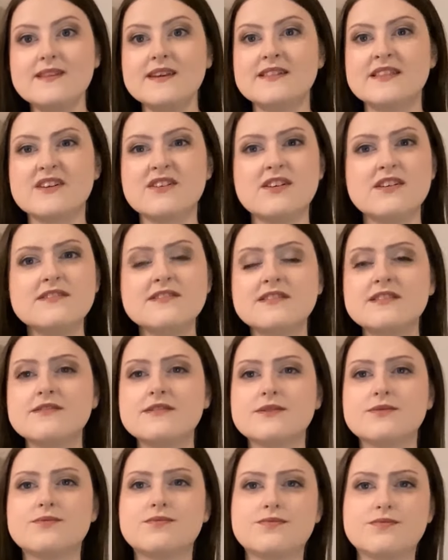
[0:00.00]
And they're also
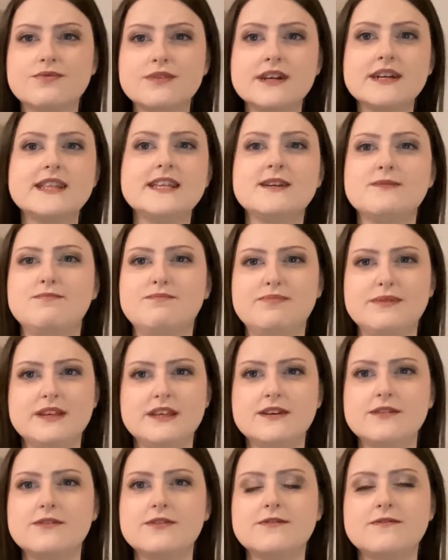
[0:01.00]
a really
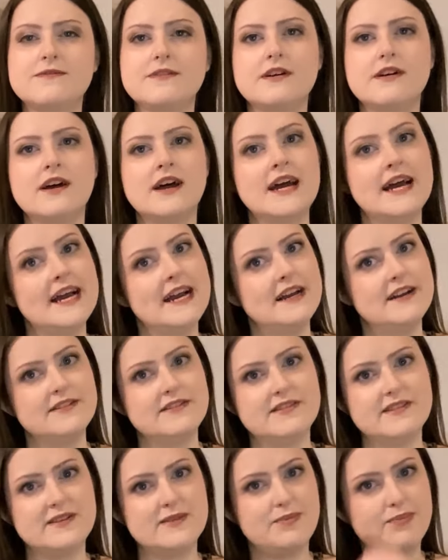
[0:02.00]
beautiful
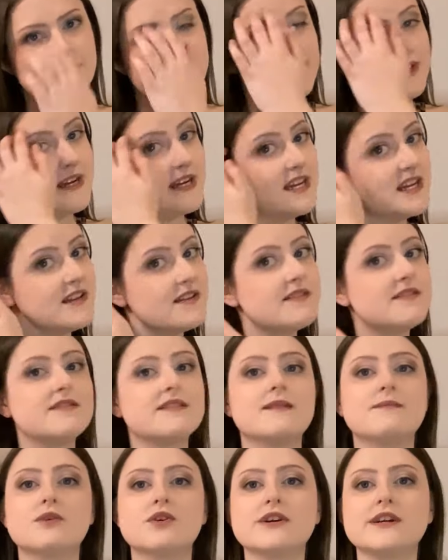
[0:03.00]
spring,
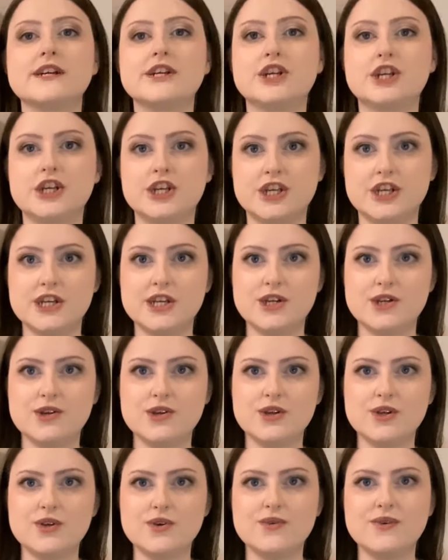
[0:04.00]
summery
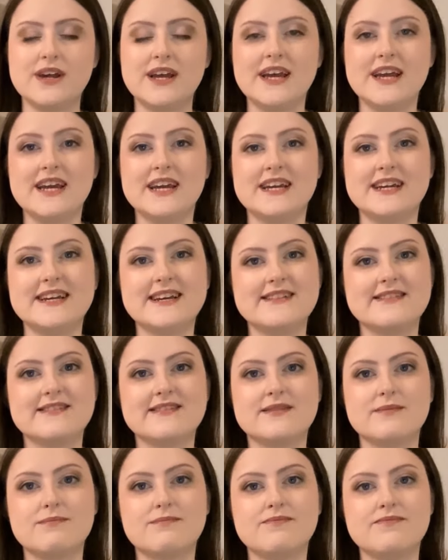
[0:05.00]
shoe.
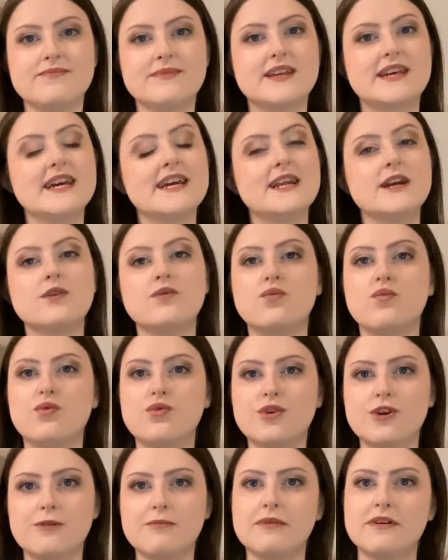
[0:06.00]
It's getting
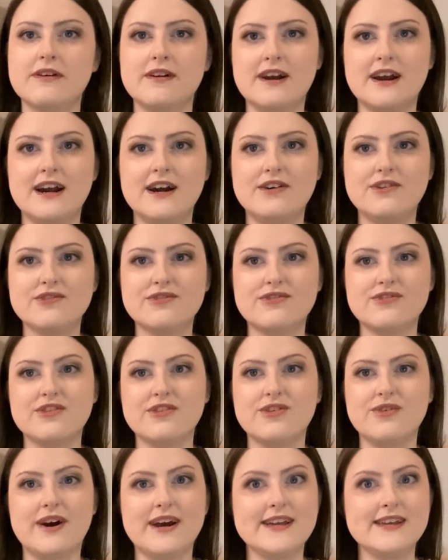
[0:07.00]
warmer out,
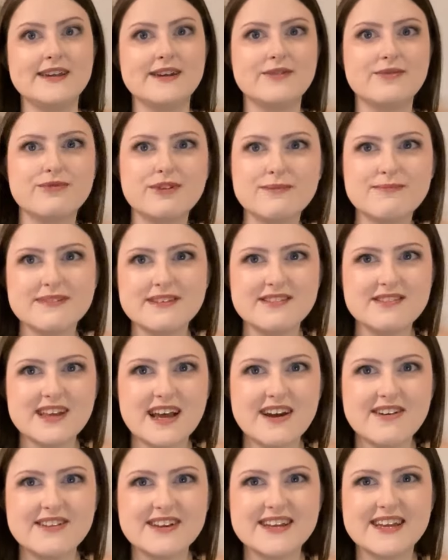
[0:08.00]
so I can whip these
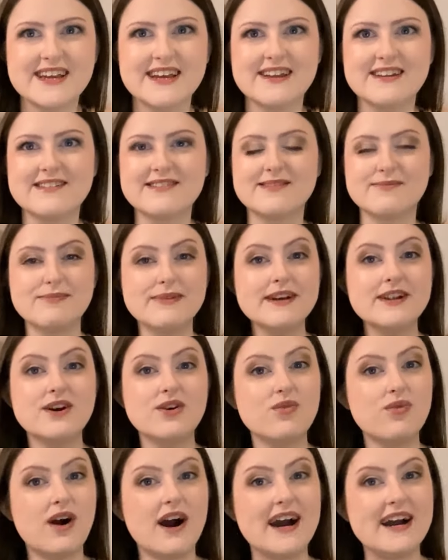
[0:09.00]
out again. It's been
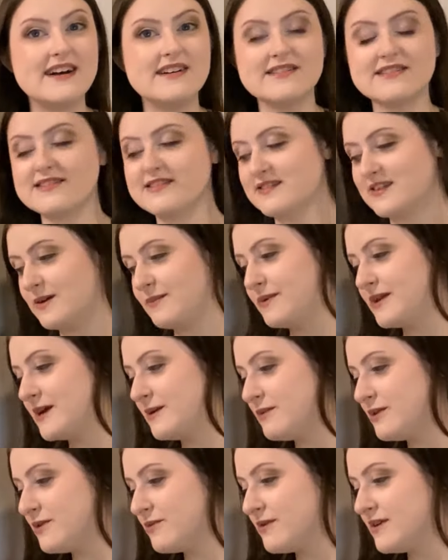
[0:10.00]
a while since I've been
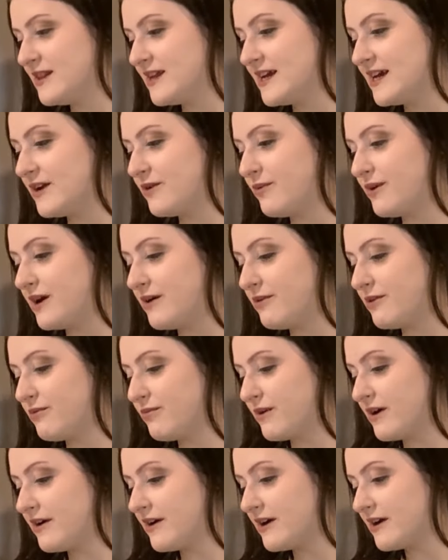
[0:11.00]
able to really get away with
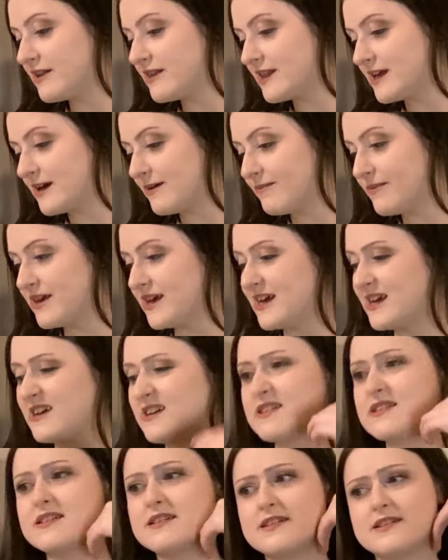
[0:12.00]
wearing them
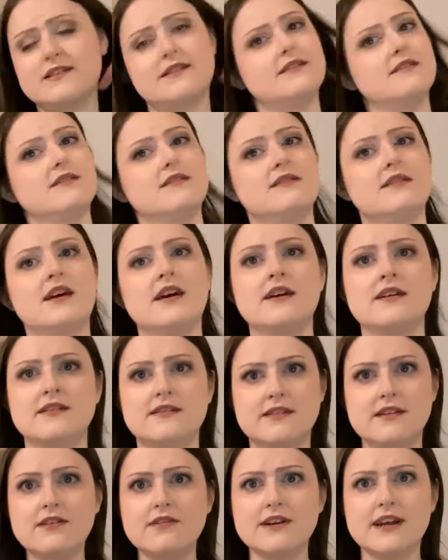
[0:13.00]
because
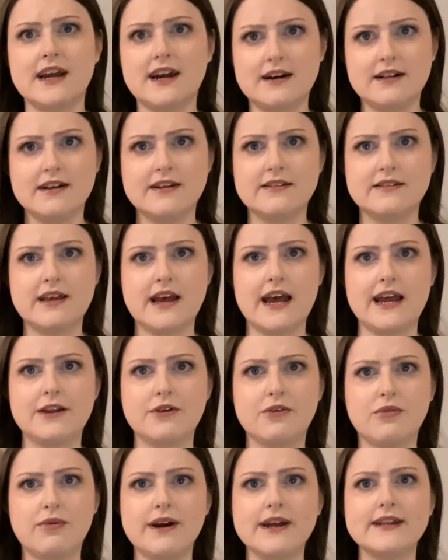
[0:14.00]
SoCal has had
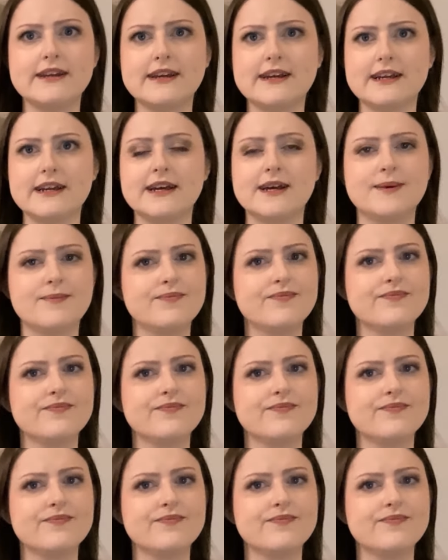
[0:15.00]
quite a